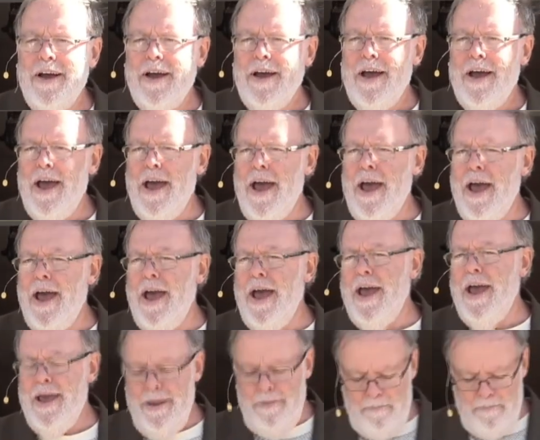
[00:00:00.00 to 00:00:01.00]

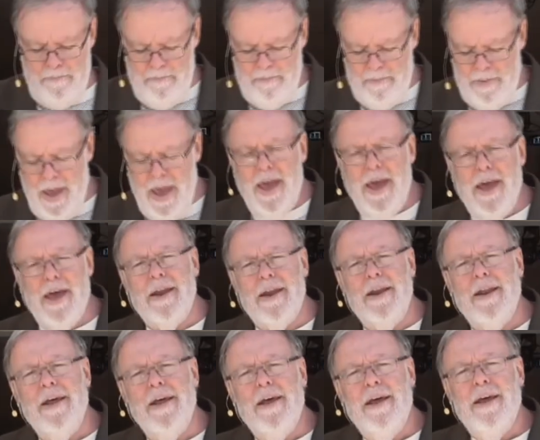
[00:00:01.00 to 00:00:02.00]
Amen.
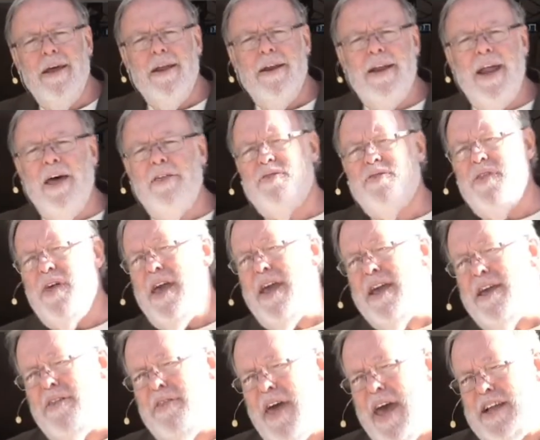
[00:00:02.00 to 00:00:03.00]
Now, think
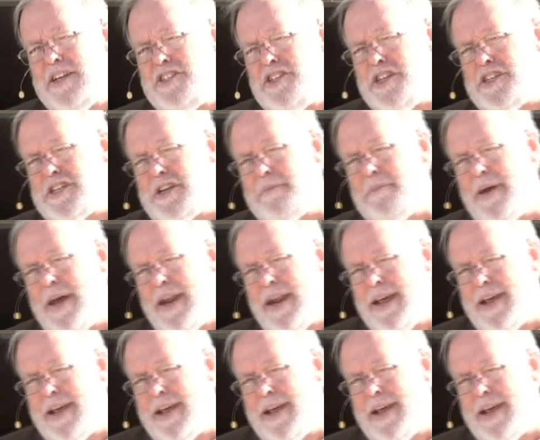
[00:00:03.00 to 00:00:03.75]
of that just a minute.